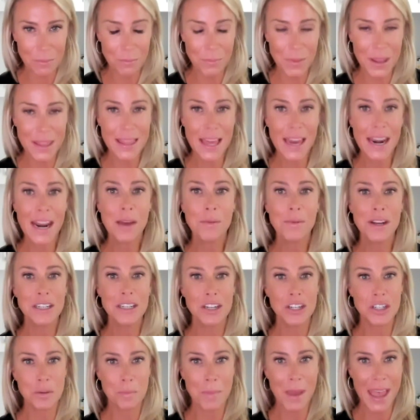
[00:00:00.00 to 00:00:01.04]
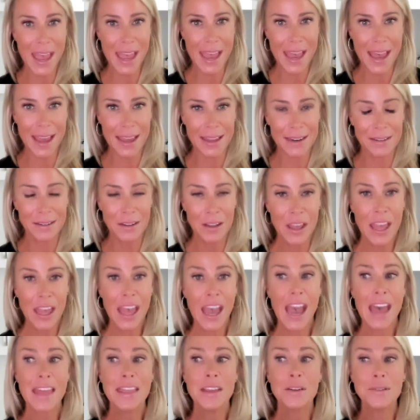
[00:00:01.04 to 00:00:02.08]
But then I went to Japan,
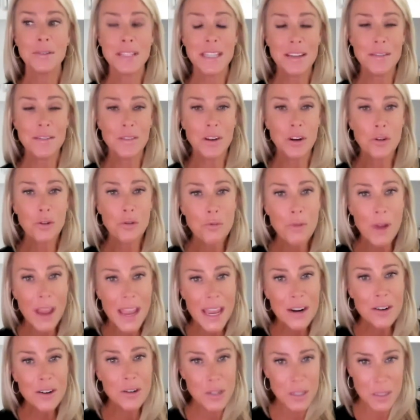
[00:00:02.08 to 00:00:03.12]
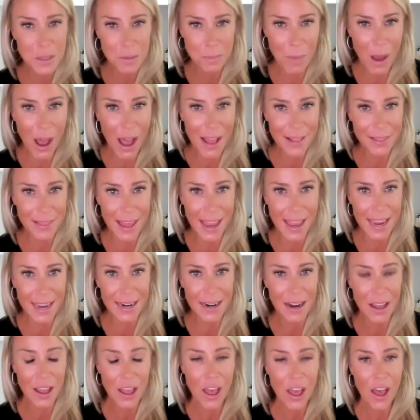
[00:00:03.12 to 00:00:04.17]
and there was even greater spotlight
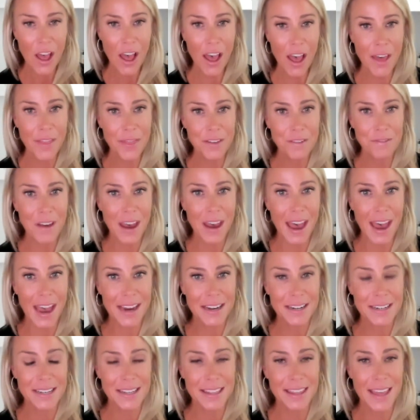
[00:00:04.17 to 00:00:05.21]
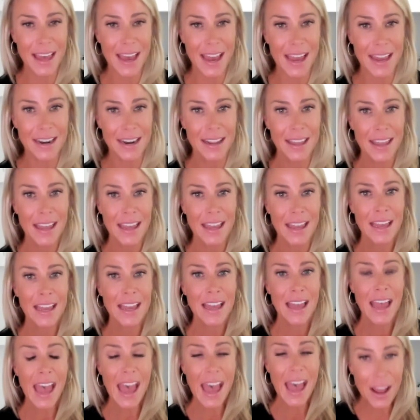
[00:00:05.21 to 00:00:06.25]
on the fact that
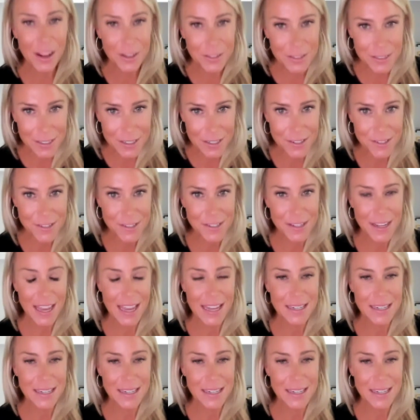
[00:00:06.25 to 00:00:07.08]
elders and